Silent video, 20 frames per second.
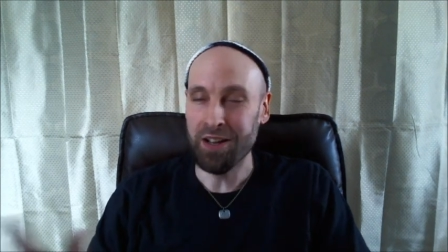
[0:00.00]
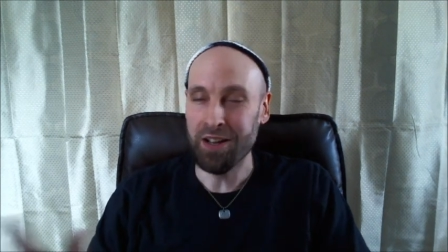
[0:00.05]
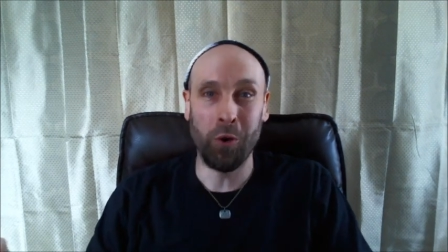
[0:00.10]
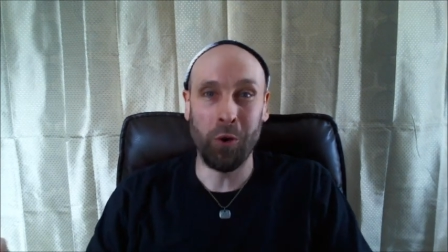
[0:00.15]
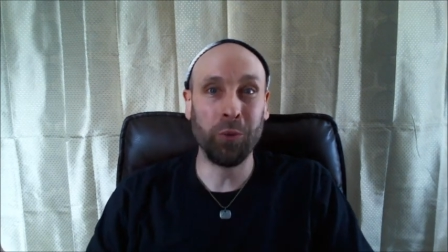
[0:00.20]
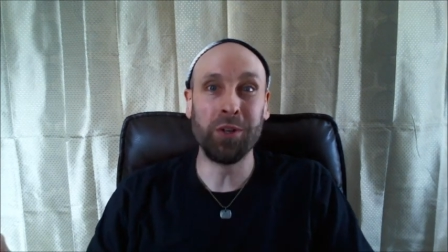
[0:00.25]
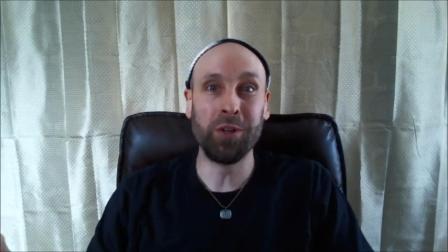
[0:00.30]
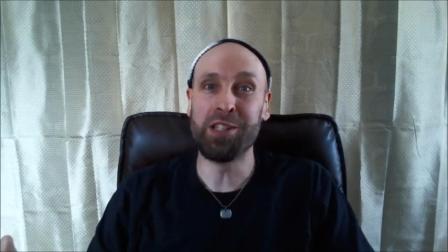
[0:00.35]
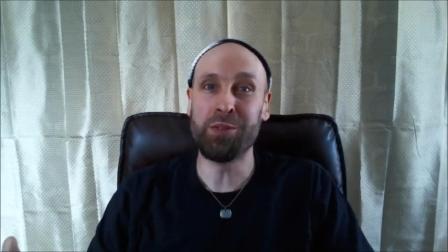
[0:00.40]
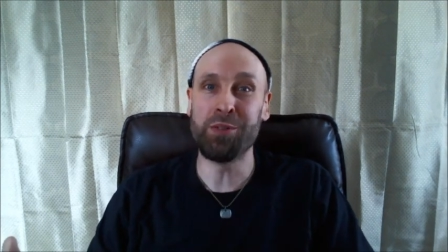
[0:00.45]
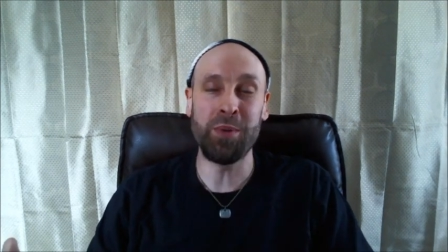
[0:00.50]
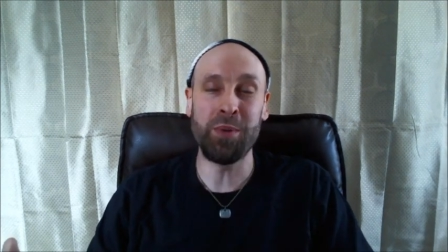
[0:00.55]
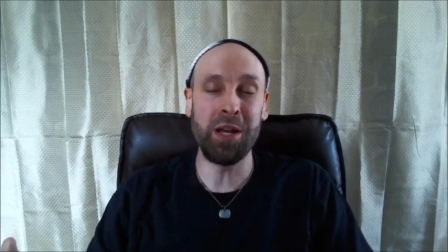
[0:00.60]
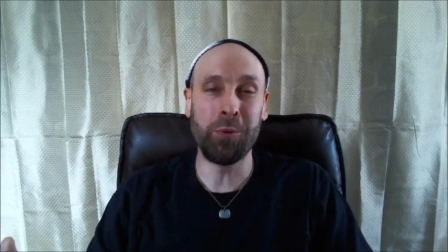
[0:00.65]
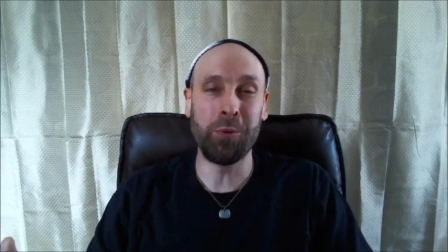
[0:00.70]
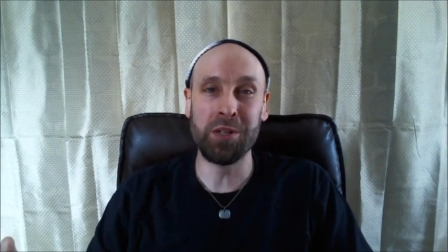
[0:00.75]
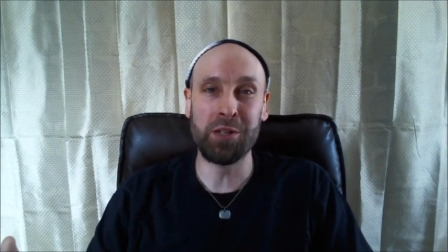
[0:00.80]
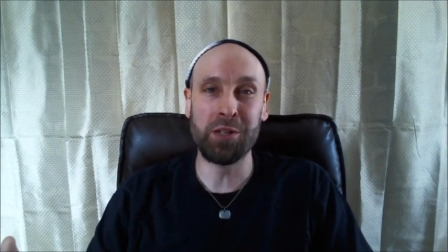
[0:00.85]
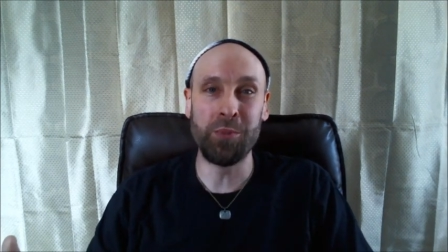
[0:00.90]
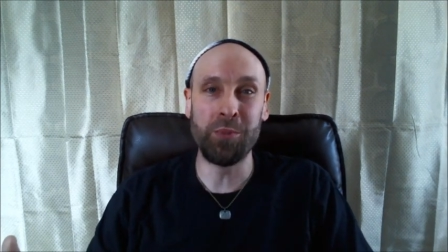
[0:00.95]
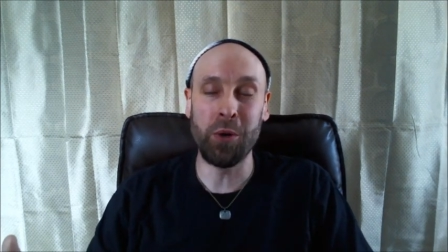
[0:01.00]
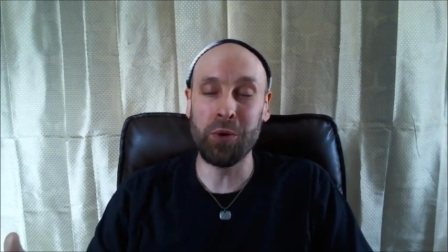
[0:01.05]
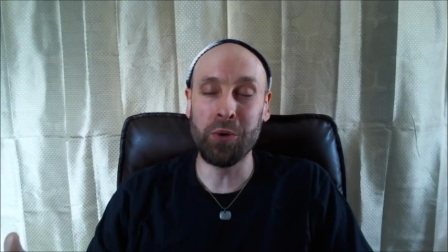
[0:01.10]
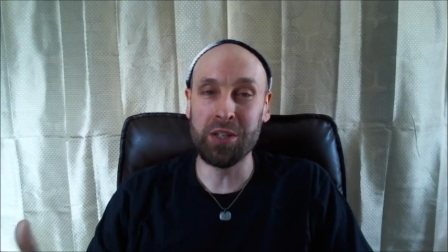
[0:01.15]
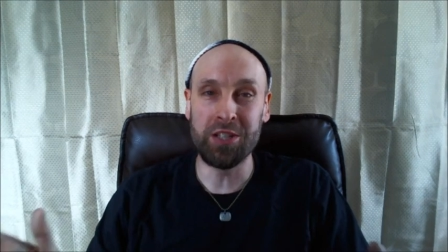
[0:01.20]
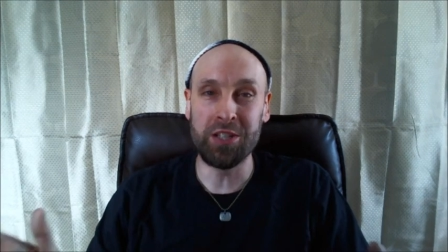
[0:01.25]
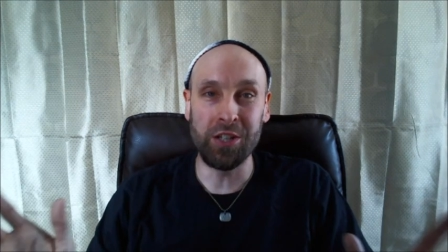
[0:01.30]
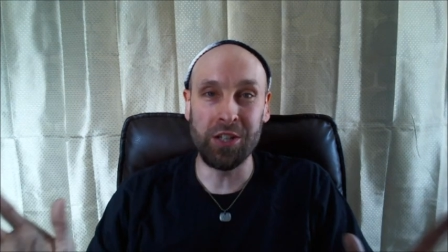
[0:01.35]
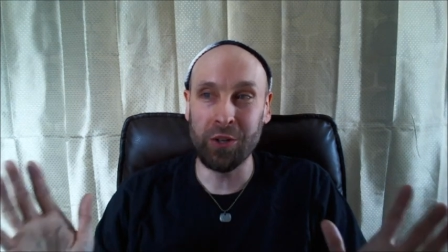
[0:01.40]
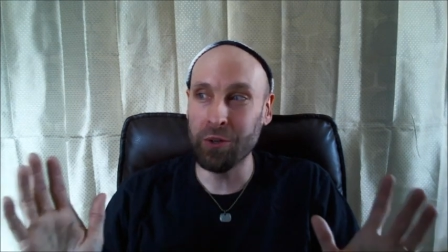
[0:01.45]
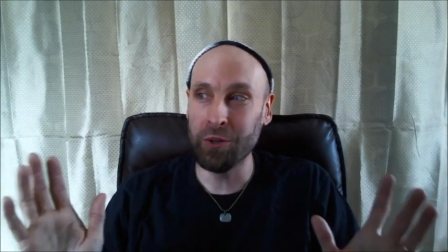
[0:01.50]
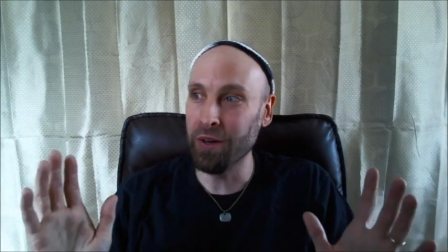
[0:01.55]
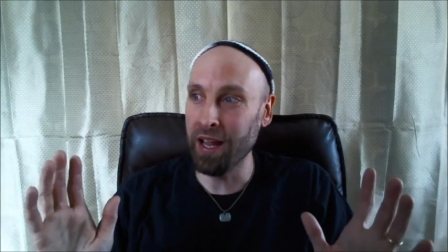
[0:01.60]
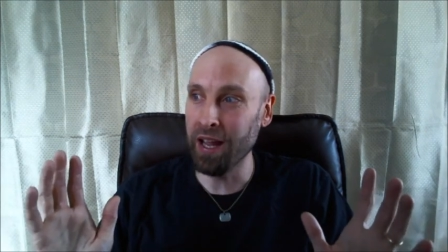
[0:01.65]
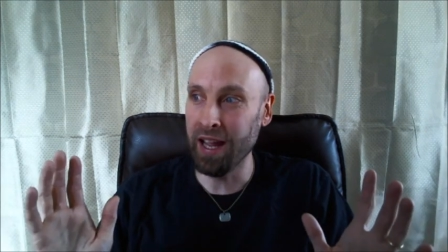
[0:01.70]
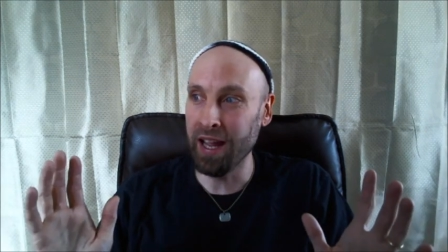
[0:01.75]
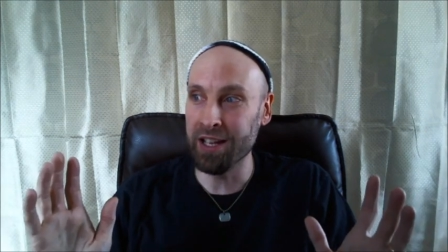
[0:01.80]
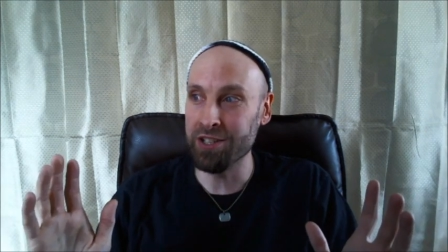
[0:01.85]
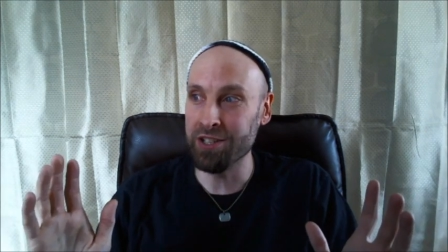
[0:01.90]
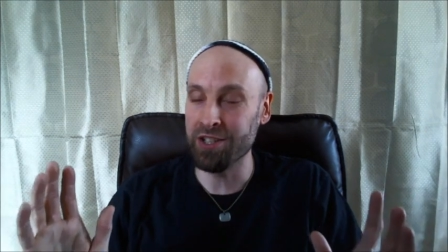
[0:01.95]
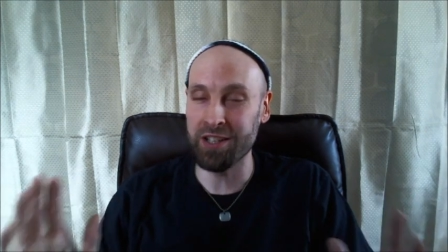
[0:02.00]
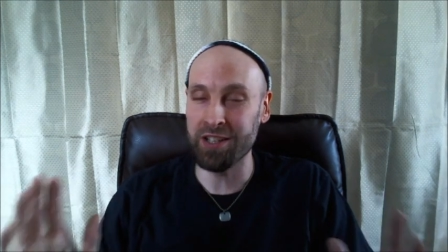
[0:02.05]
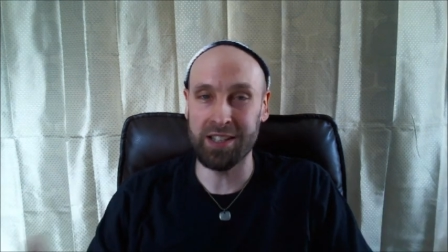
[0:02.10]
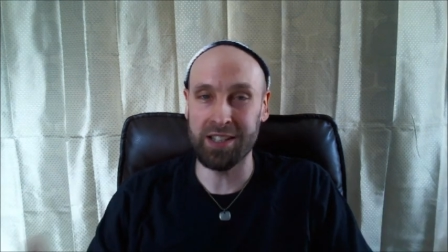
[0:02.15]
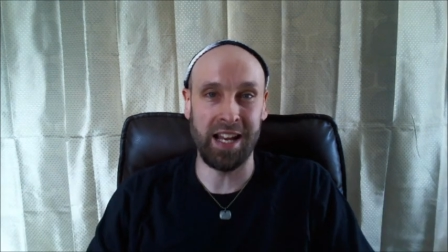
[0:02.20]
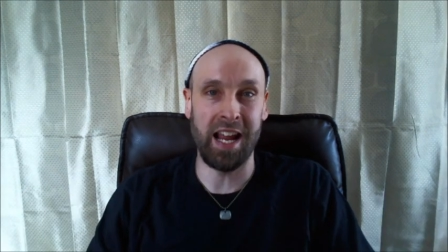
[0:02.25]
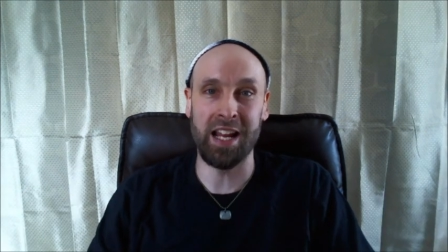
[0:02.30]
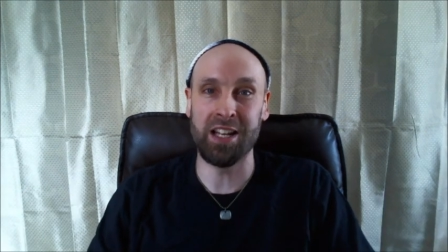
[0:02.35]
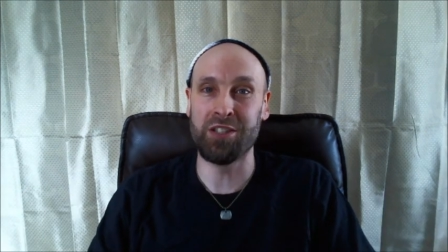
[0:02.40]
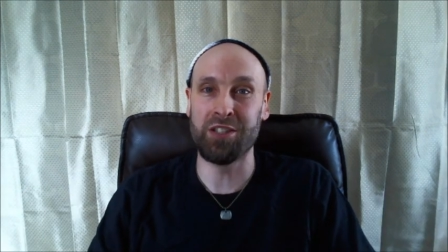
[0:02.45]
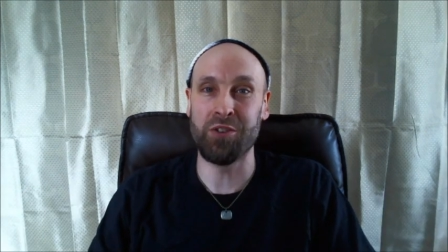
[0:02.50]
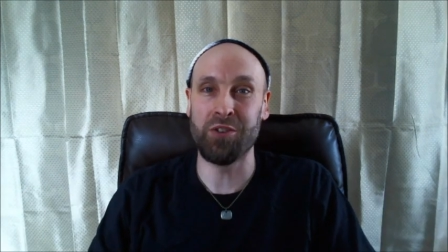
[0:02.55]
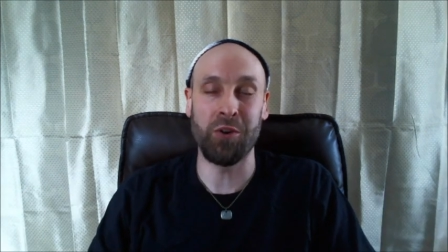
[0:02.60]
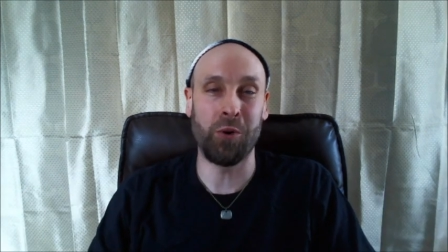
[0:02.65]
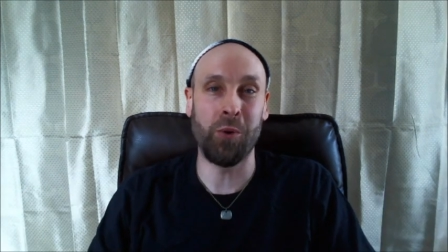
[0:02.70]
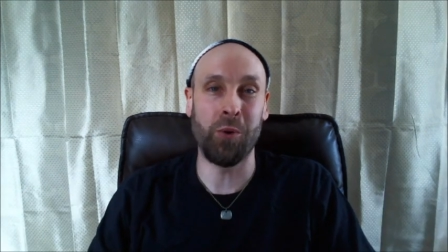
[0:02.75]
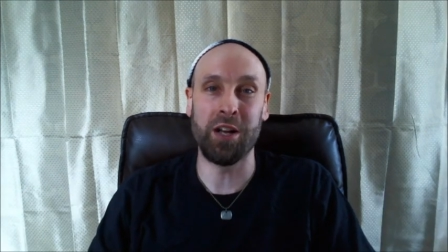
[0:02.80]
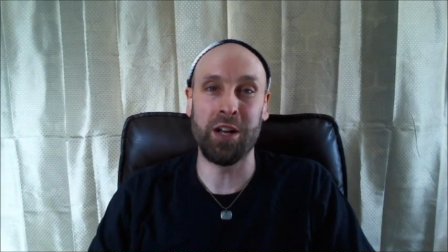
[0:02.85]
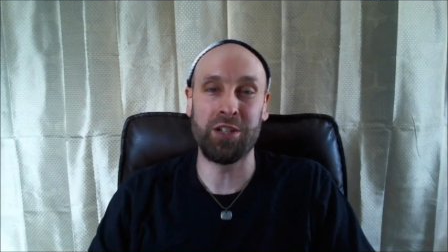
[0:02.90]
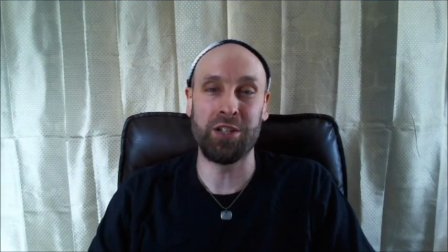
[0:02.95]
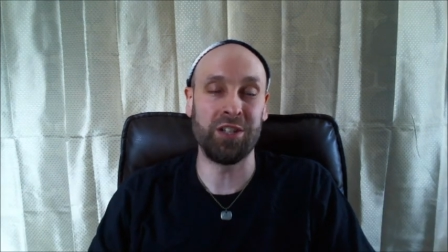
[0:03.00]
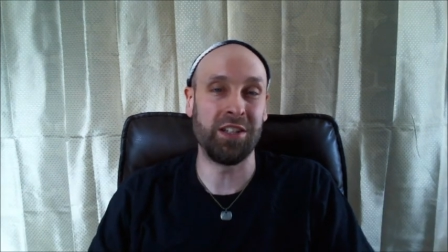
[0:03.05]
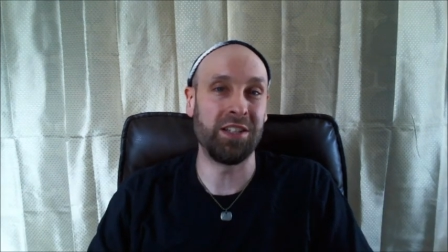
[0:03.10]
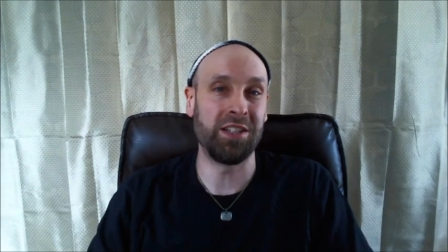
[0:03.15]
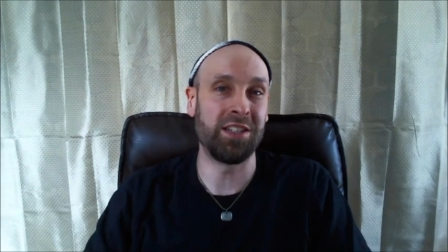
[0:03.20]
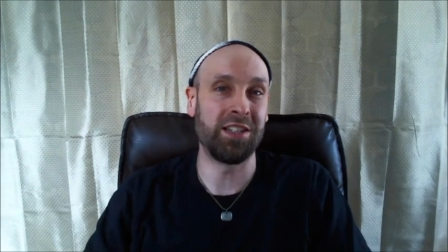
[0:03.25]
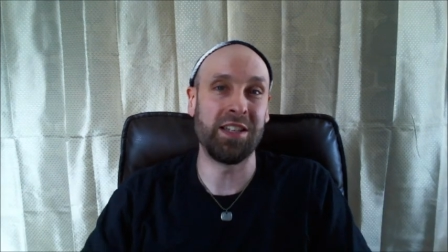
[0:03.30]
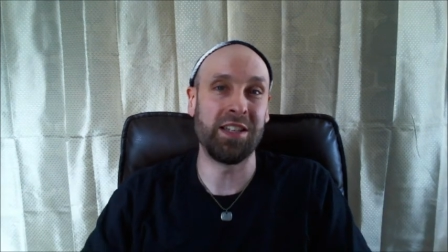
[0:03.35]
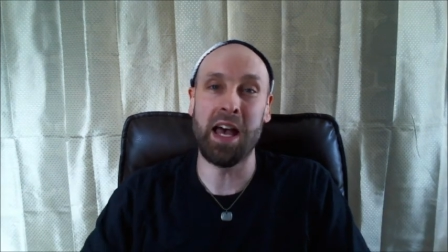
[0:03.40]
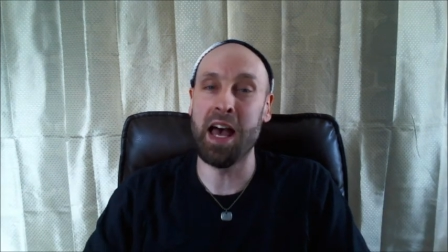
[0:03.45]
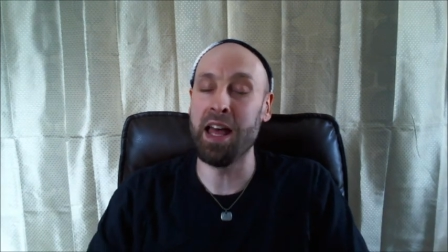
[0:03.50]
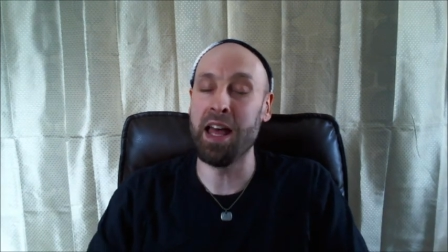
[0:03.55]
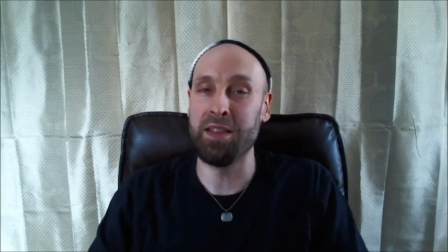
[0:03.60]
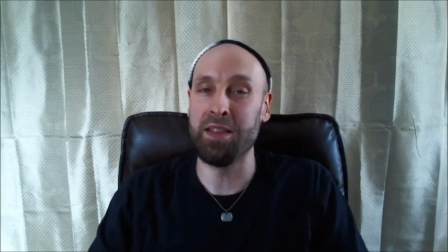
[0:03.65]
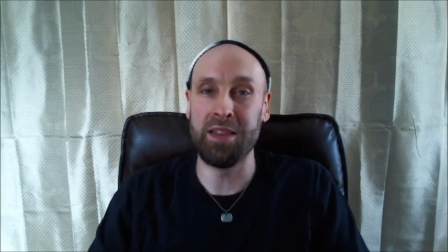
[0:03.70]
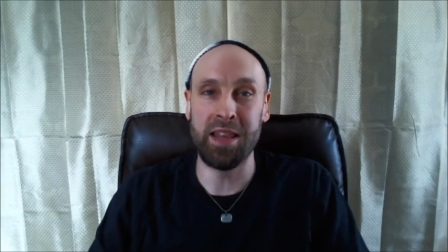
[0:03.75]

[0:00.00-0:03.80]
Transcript: only speak when spoken to and just answer the questions that